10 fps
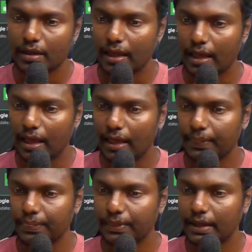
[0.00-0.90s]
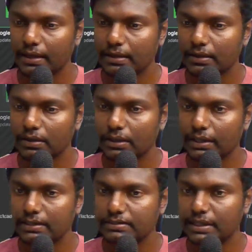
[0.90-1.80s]
and then
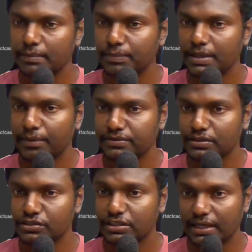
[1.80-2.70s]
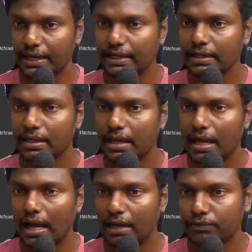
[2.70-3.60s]
it sent me a message, great,
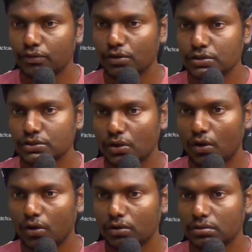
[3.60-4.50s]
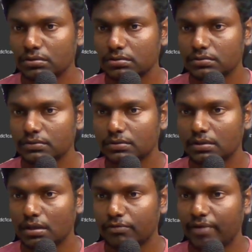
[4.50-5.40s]
I'll focus on
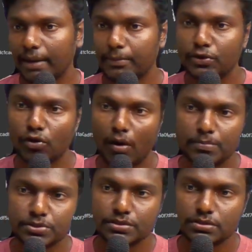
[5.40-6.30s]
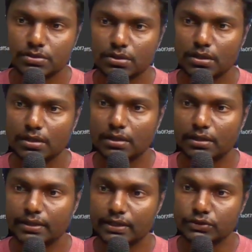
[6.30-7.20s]
a 5 billion option
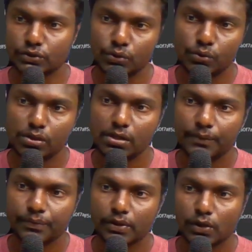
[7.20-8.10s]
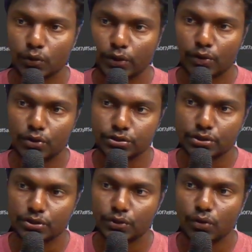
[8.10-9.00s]
near school. Quick
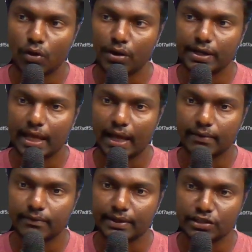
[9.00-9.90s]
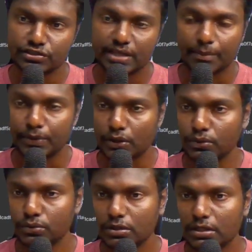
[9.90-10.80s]
question, do you already have an agent helping
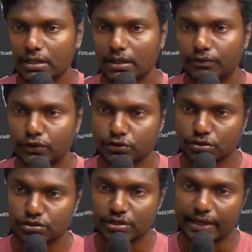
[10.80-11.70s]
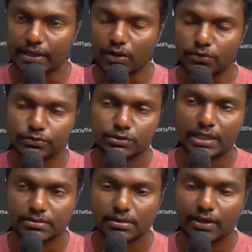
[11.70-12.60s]
you with your search right now? So
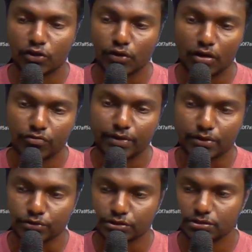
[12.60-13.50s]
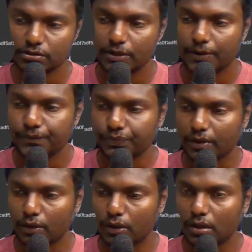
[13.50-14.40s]
that's the qualifying question,
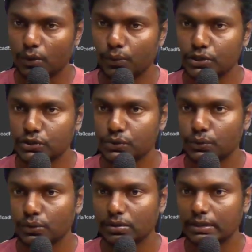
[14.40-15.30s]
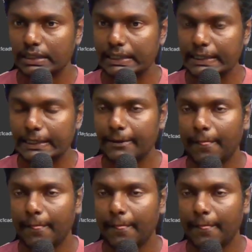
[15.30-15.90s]
which the